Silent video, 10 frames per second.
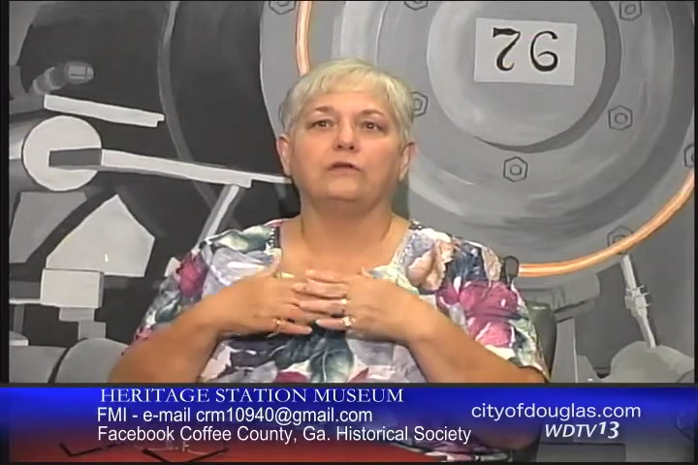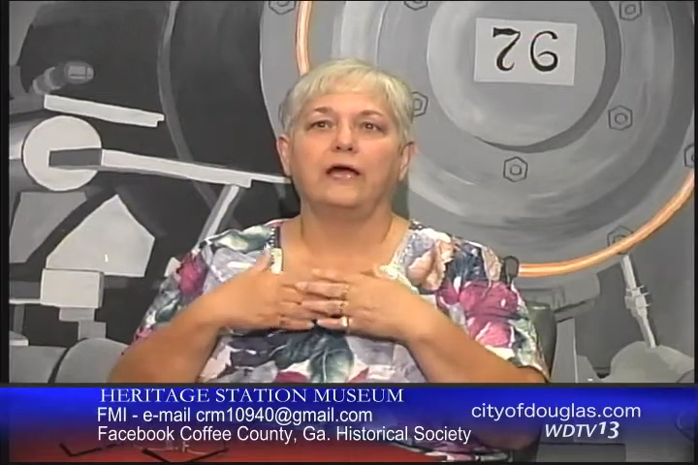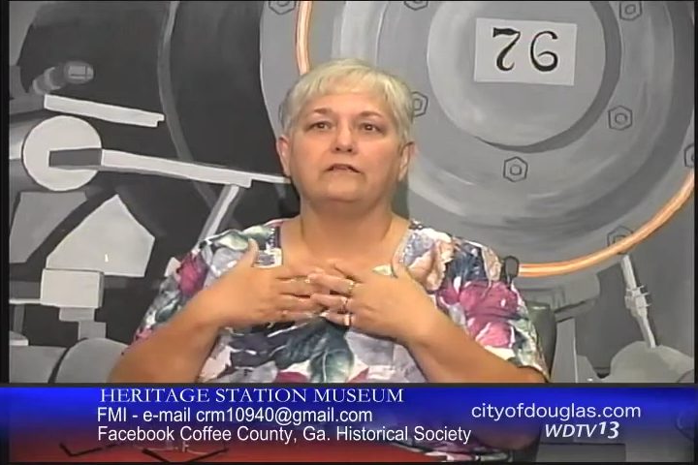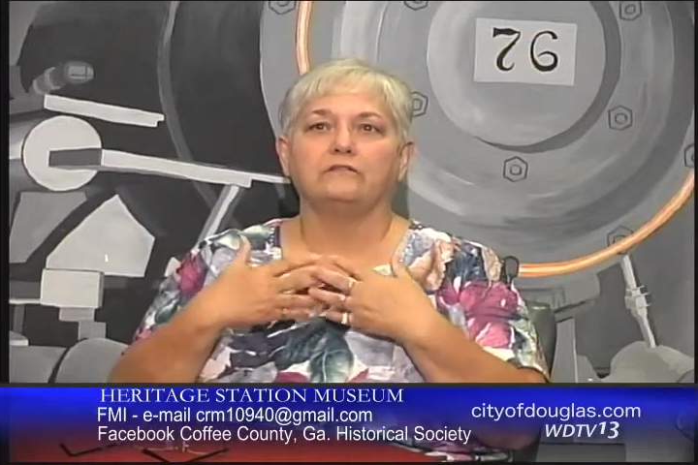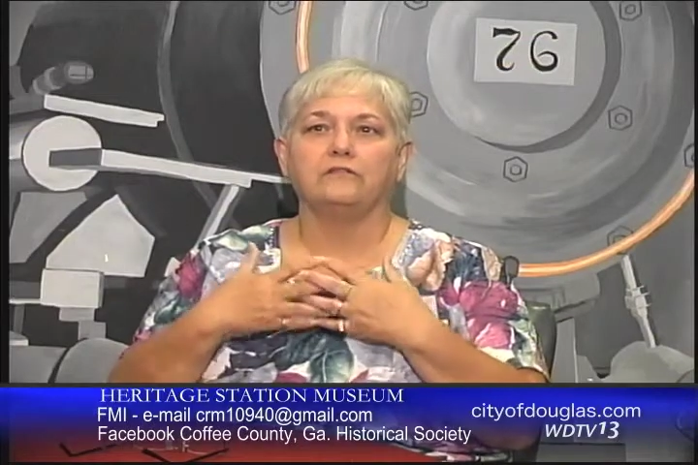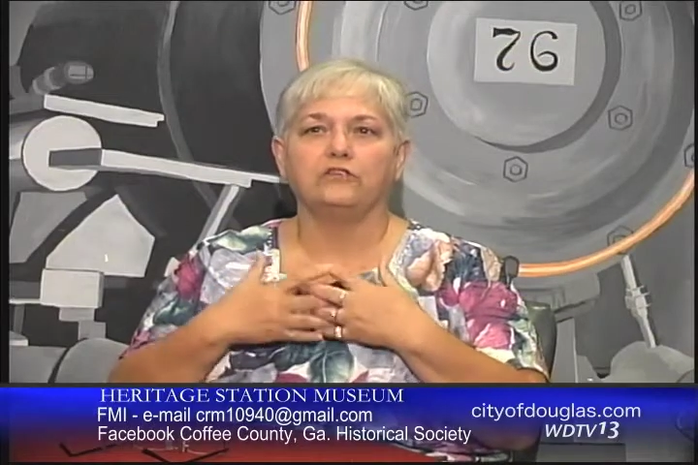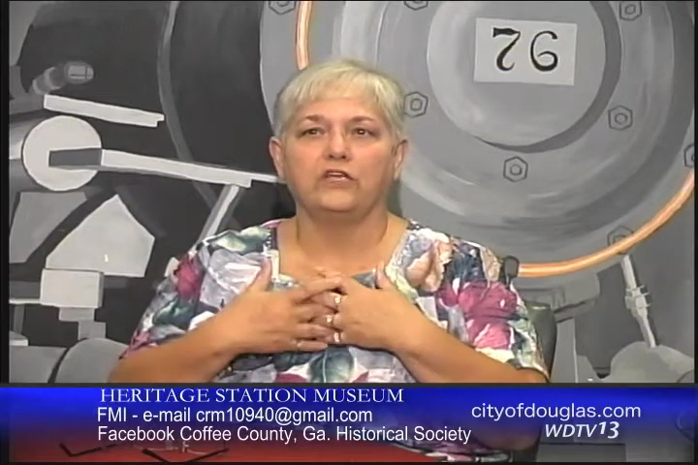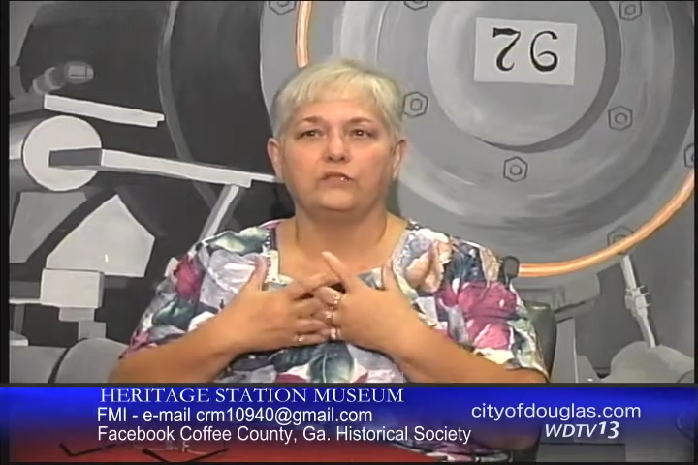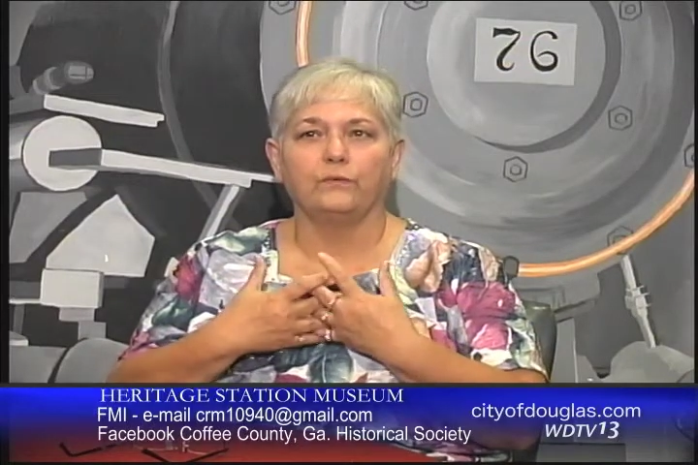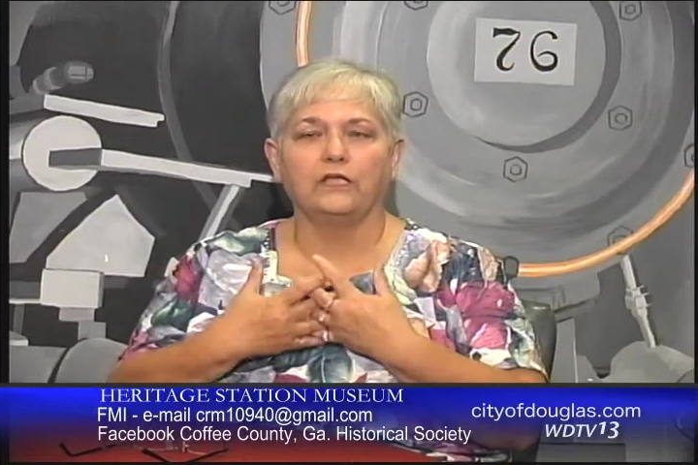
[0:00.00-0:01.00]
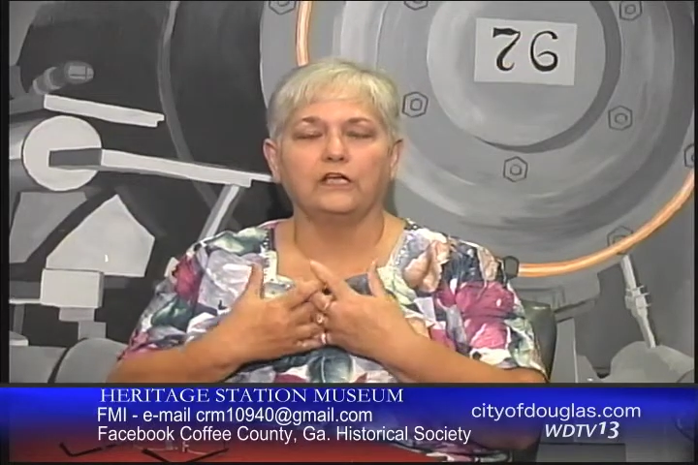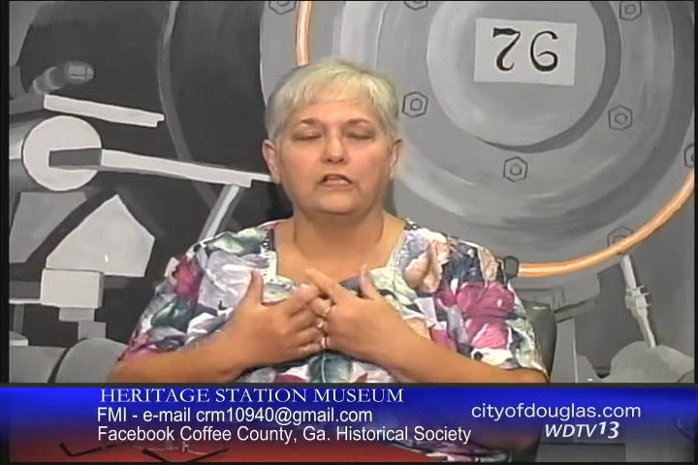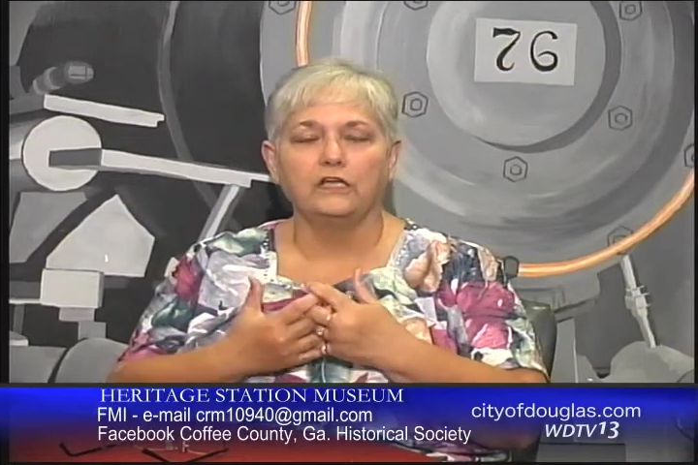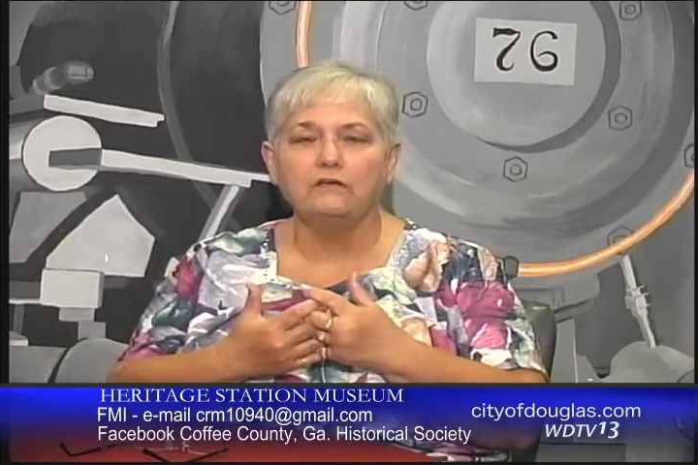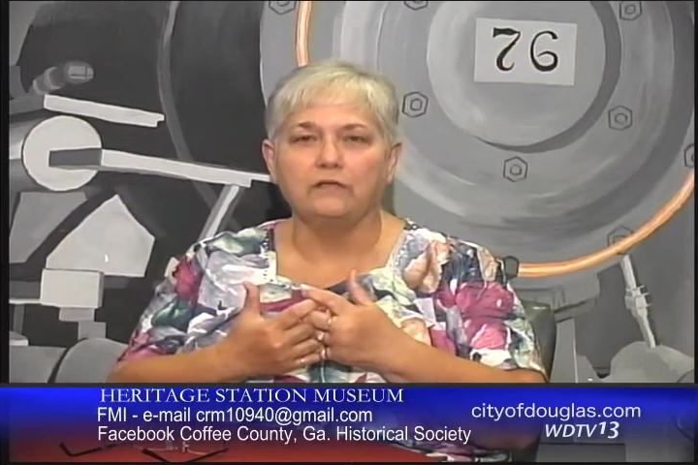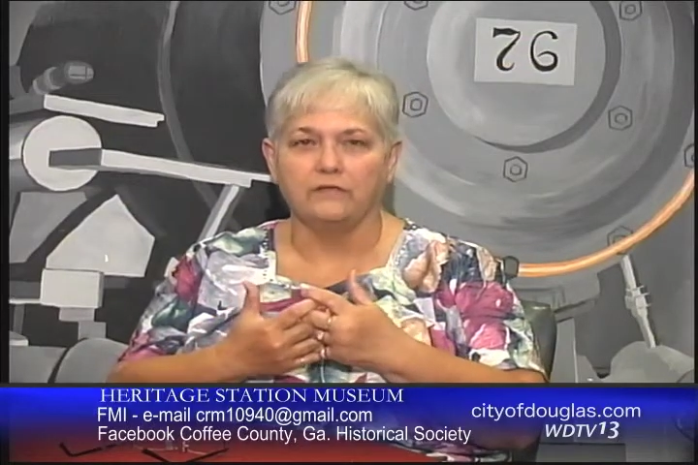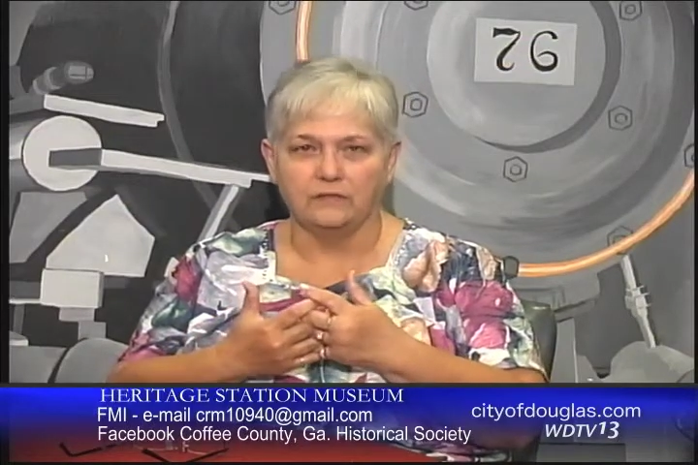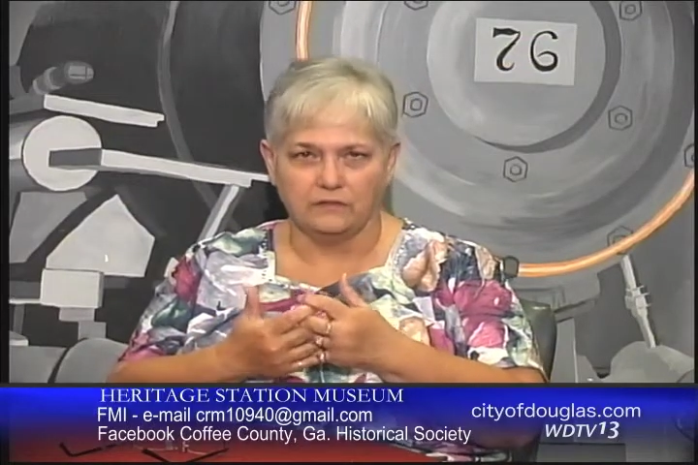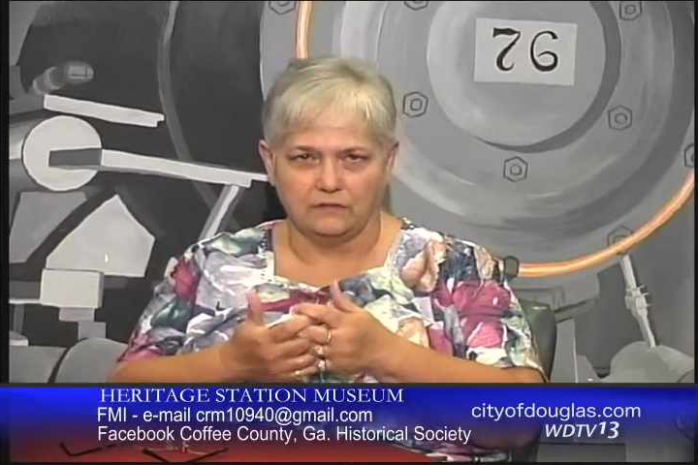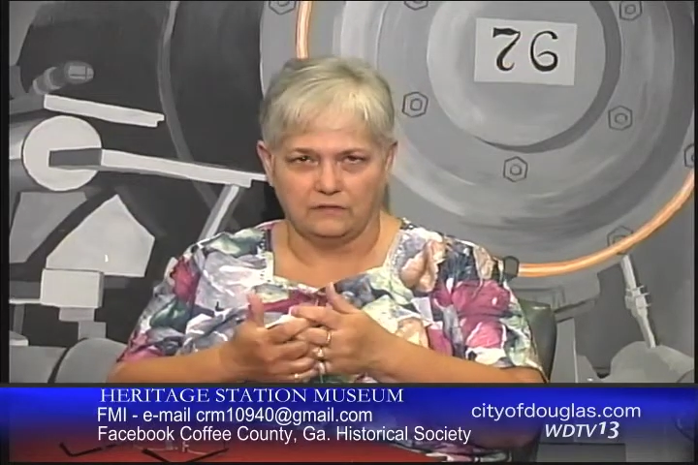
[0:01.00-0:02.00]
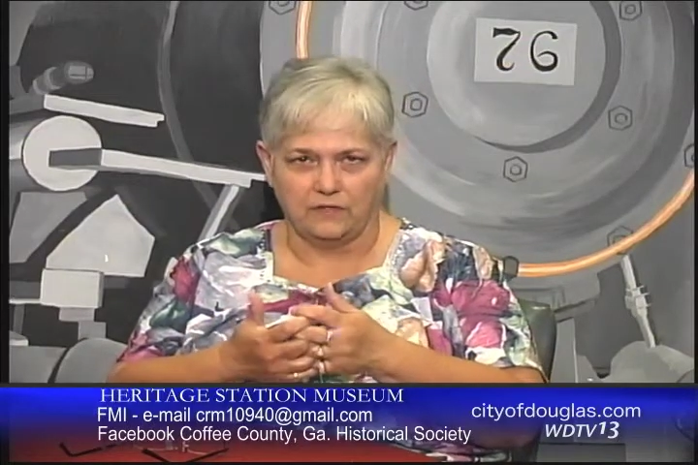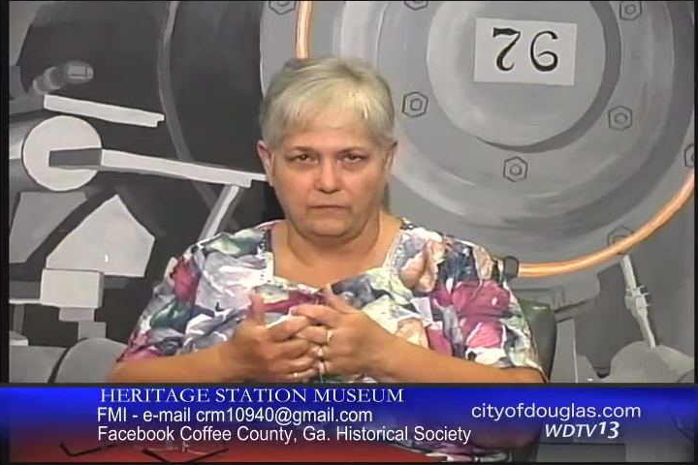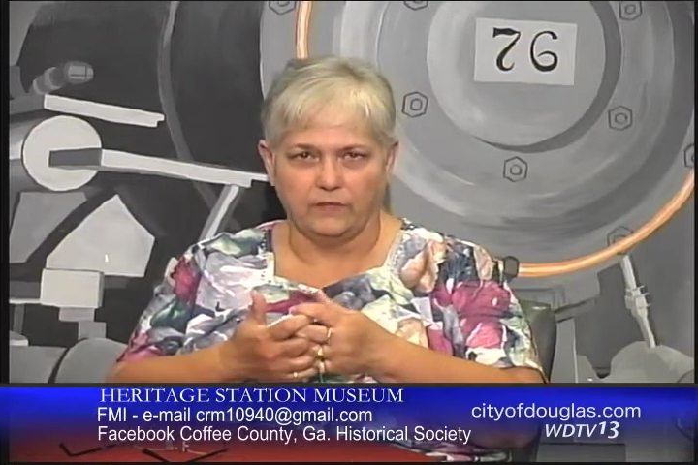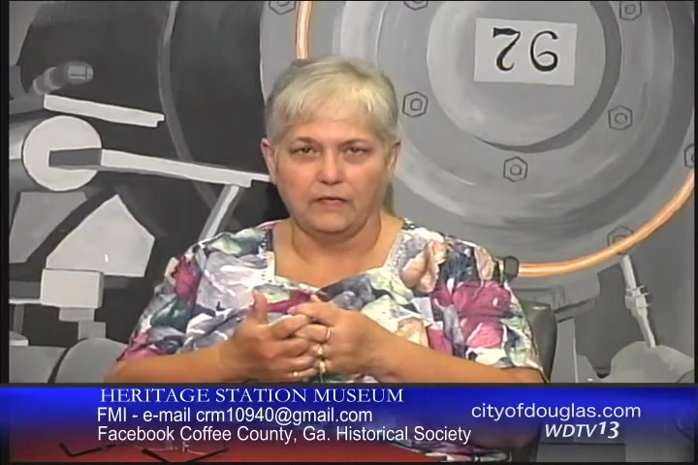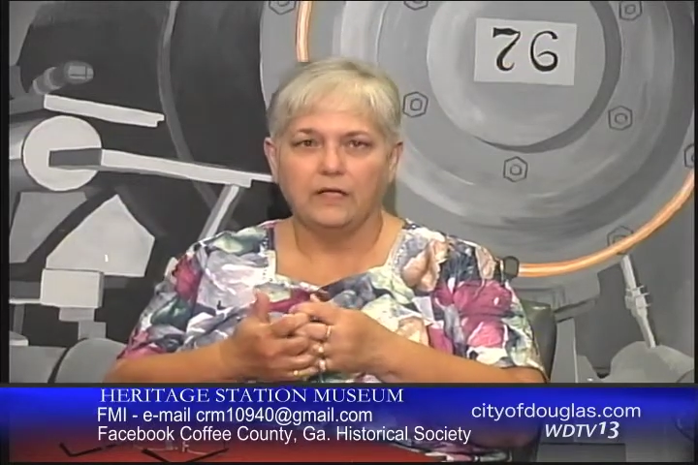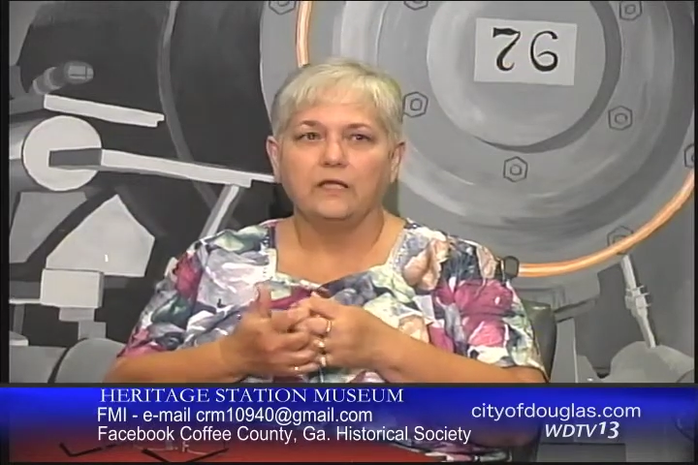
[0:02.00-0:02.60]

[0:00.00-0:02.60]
like to suggest we include in this exhibit,